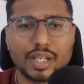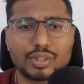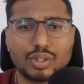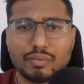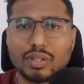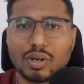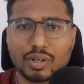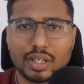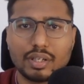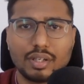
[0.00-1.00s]
actually we
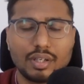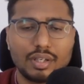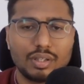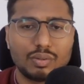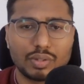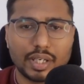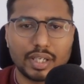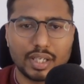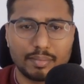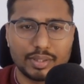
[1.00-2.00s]
log in to that
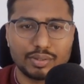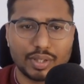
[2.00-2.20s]
database.